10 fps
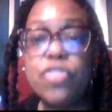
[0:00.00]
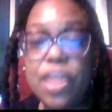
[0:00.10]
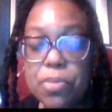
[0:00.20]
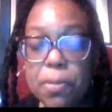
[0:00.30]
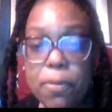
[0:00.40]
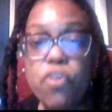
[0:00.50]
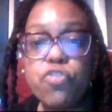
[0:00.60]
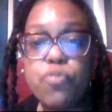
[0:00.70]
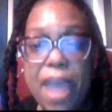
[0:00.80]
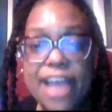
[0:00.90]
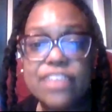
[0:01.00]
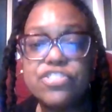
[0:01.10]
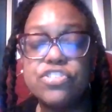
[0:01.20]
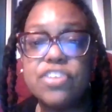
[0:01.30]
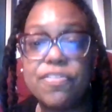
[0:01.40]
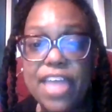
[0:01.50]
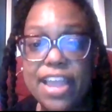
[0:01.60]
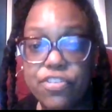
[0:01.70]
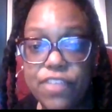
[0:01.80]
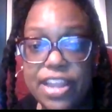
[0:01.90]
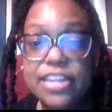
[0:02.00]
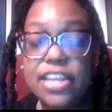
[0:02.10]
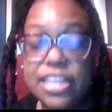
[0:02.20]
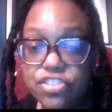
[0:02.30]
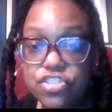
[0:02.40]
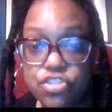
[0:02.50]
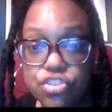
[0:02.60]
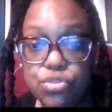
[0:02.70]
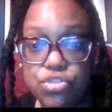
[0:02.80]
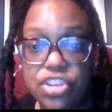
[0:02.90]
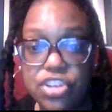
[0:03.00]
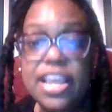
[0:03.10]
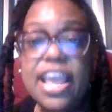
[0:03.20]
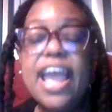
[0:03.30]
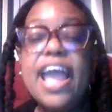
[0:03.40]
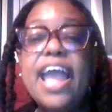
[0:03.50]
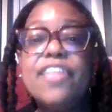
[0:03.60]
they were both pastors of that great institution. Wow.